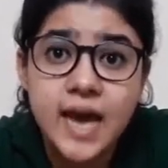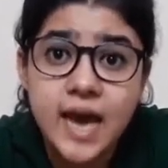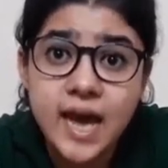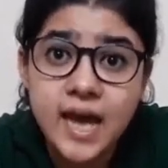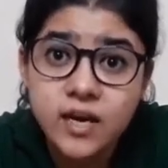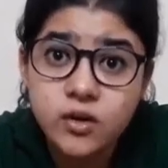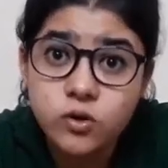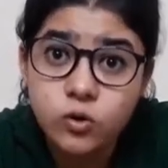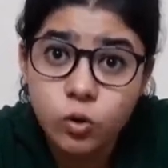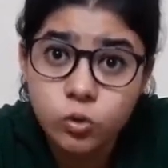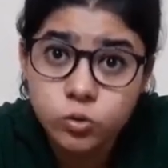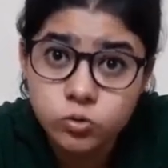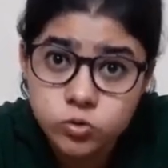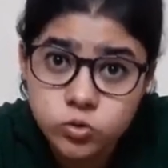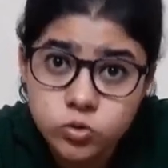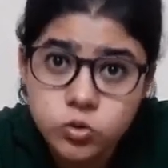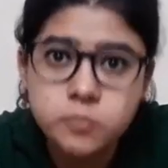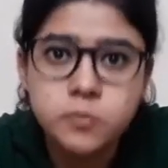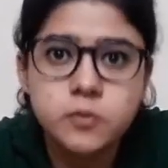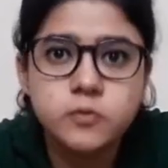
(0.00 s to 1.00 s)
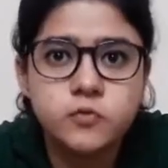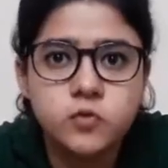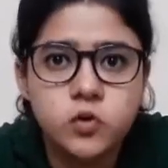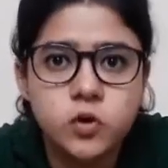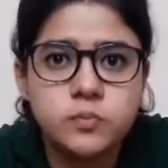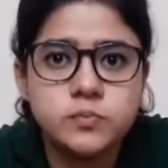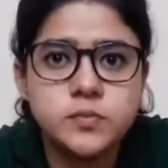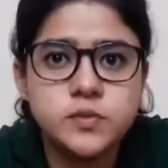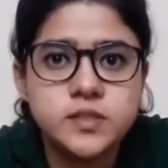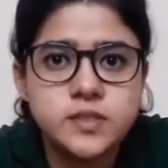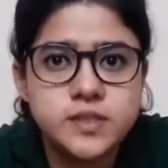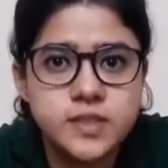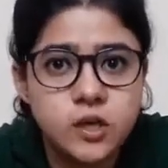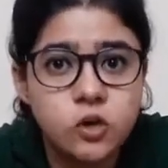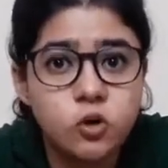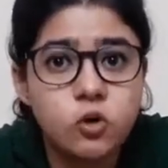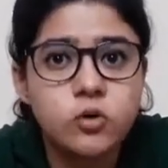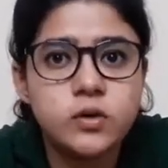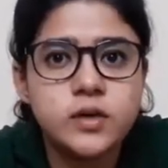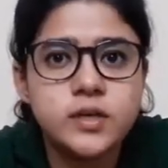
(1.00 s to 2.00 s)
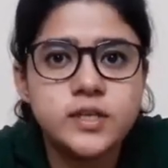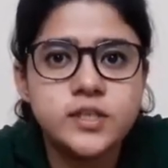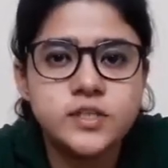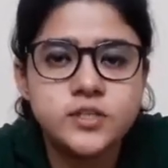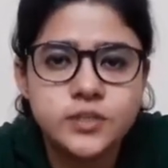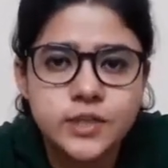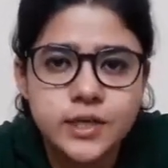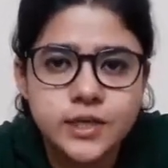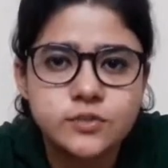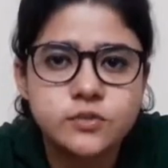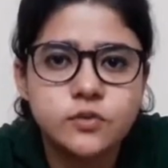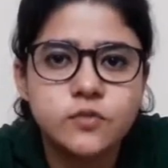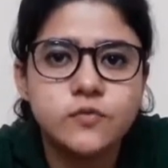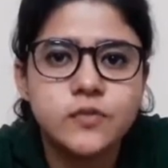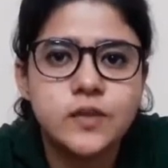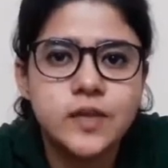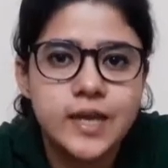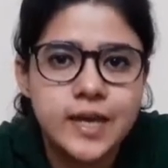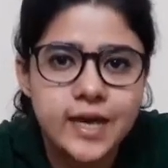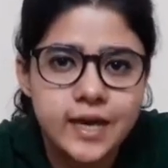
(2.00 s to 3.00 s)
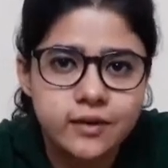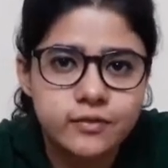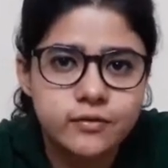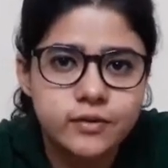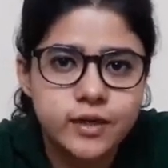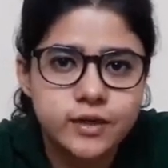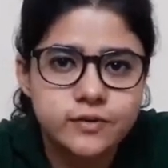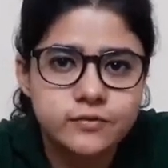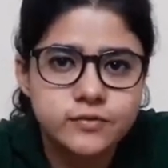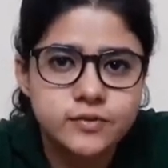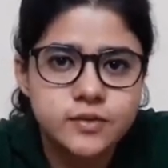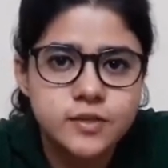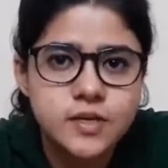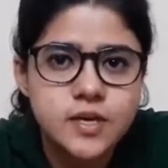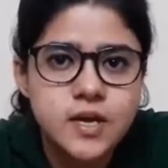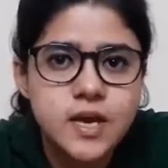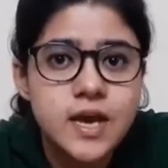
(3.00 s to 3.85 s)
and also perform the security checks of the aircraft.